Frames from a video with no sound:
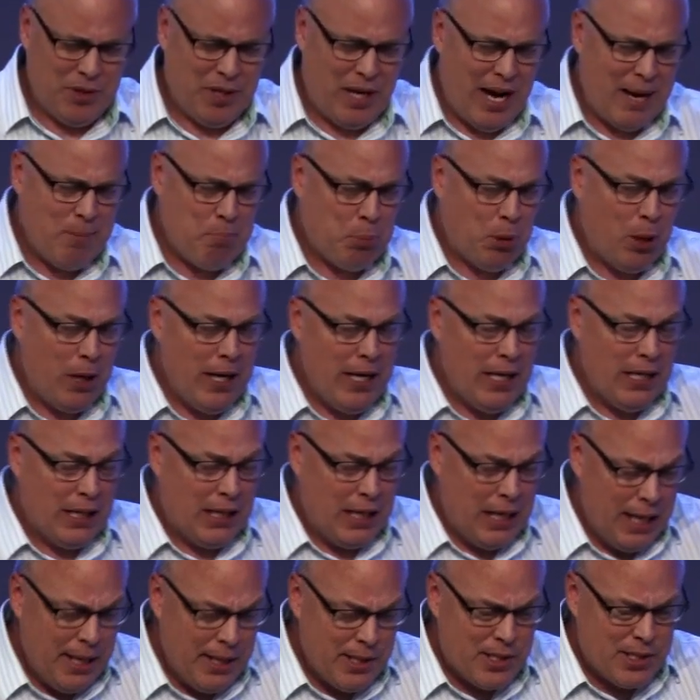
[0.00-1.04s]
And I pray
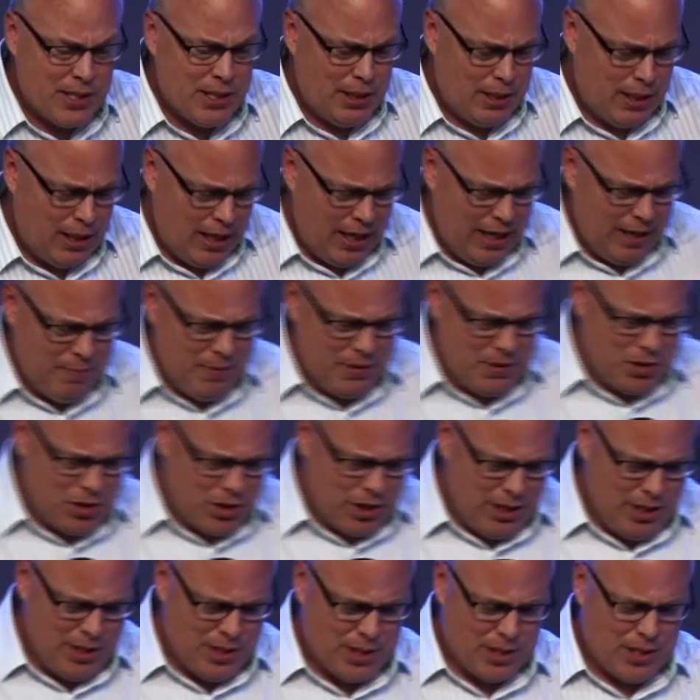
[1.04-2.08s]
against, in the name of
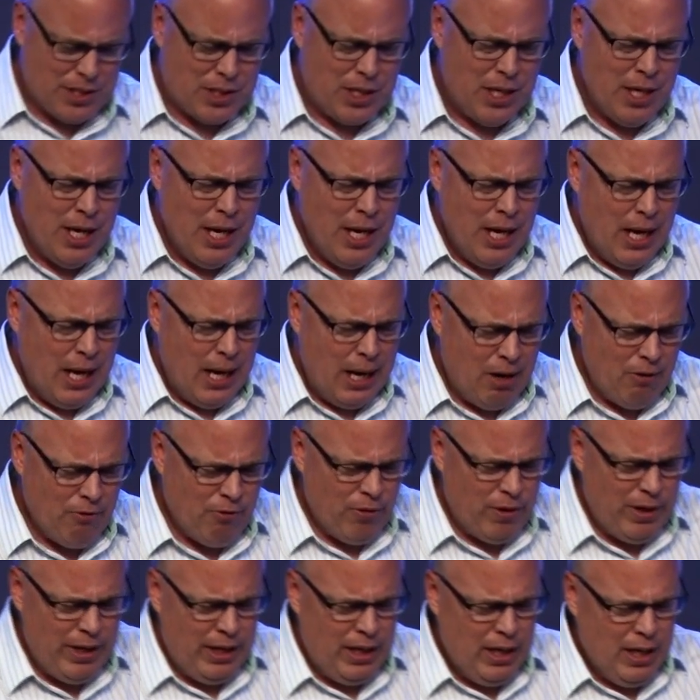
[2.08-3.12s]
Jesus,
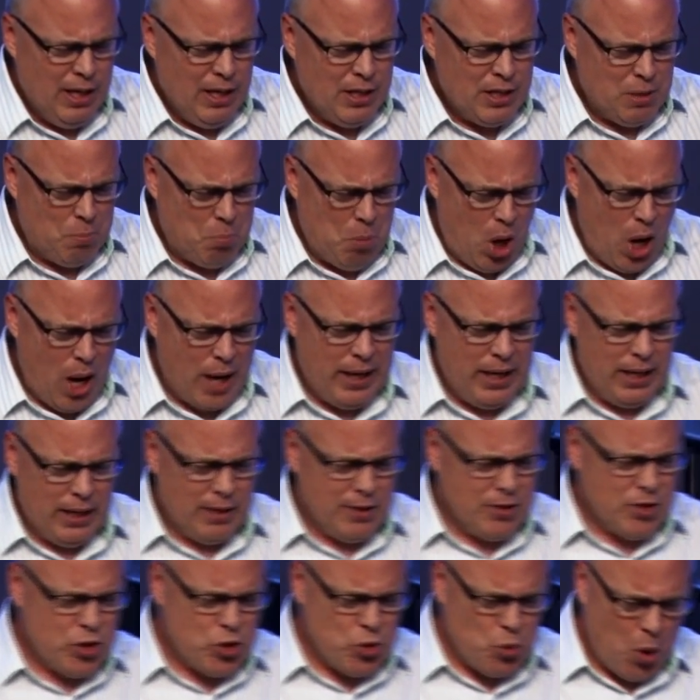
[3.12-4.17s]
every
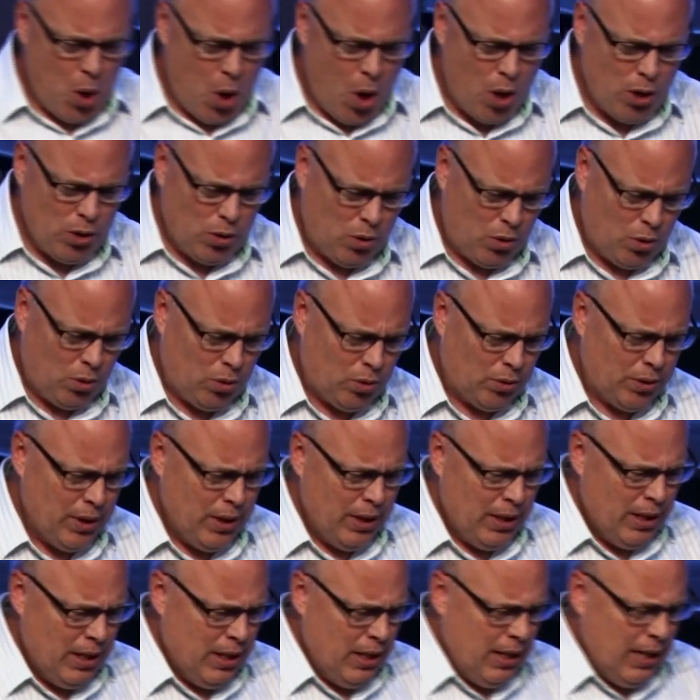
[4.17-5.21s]
demonic stronghold.
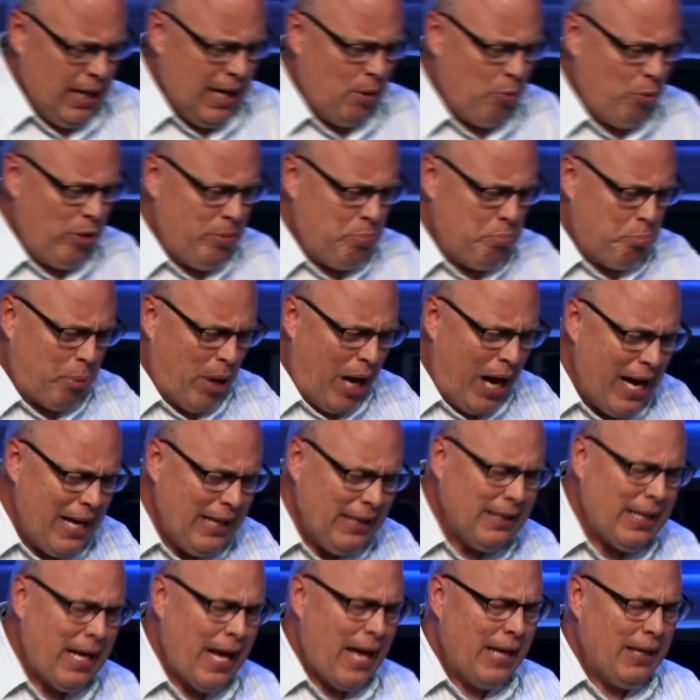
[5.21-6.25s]
And we
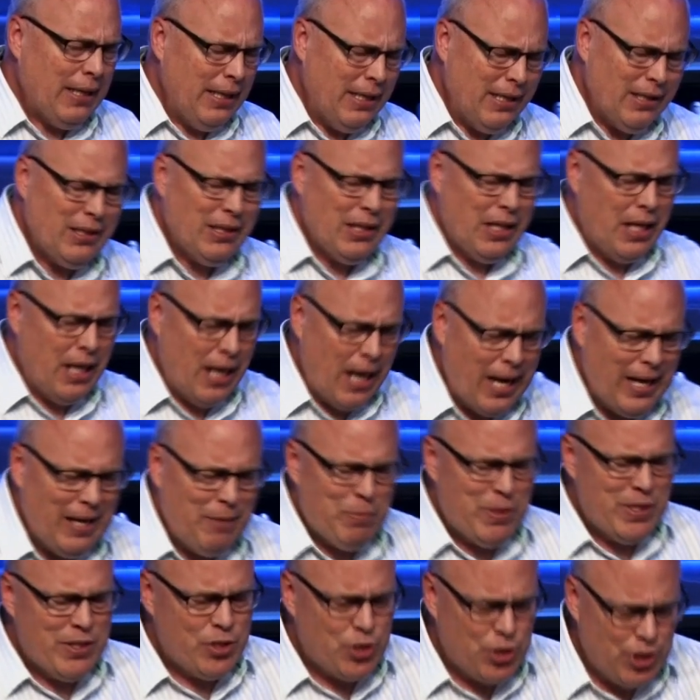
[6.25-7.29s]
bind that in the
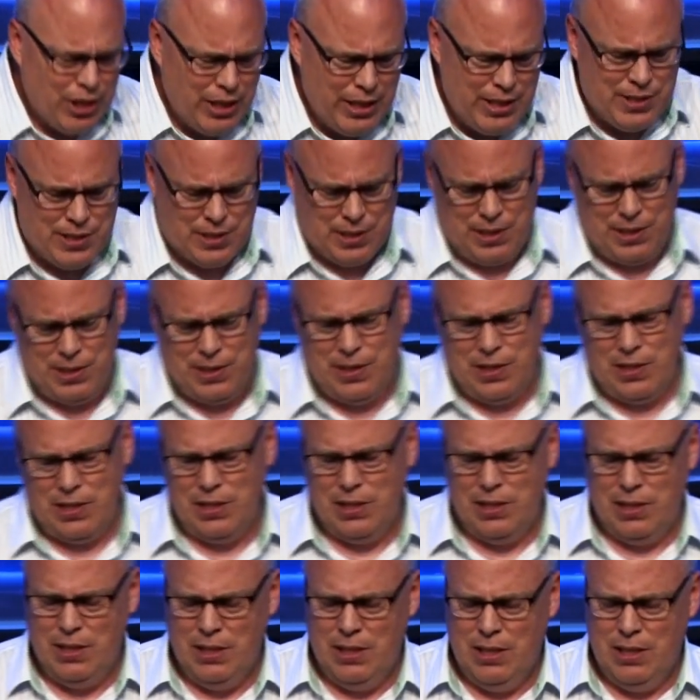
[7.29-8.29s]
name of Jesus.